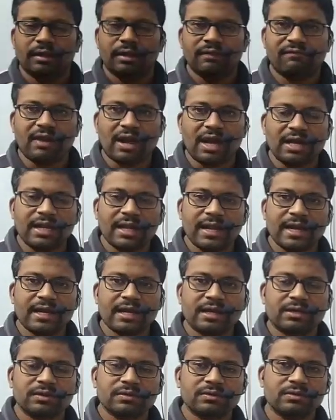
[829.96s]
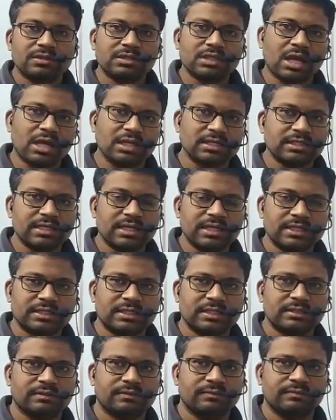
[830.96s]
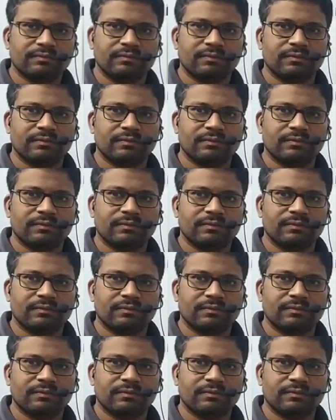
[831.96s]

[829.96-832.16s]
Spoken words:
If aldehyde undergoes oxidation,